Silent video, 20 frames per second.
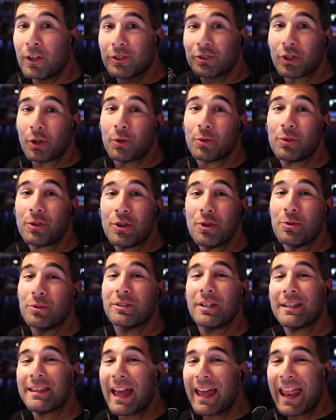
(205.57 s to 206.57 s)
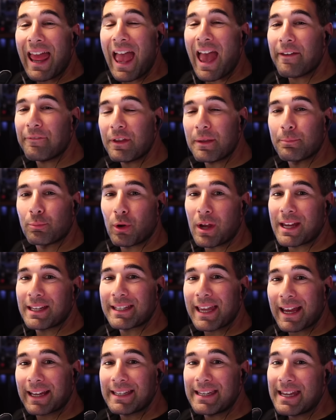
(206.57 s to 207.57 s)
So using that heavy brake
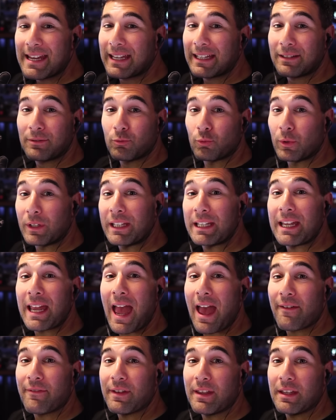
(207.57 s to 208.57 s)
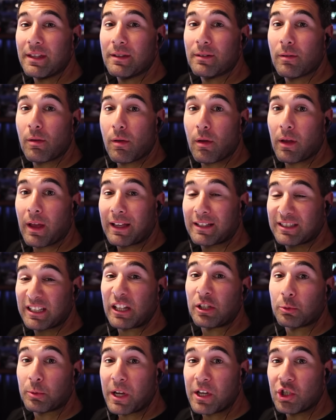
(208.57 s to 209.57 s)
technique and really heavy
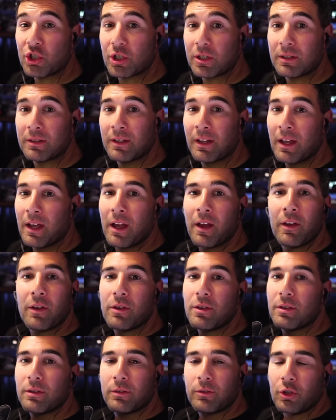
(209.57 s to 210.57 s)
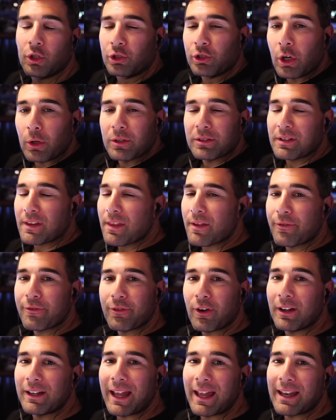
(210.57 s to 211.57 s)
acceleration, you'll notice that the front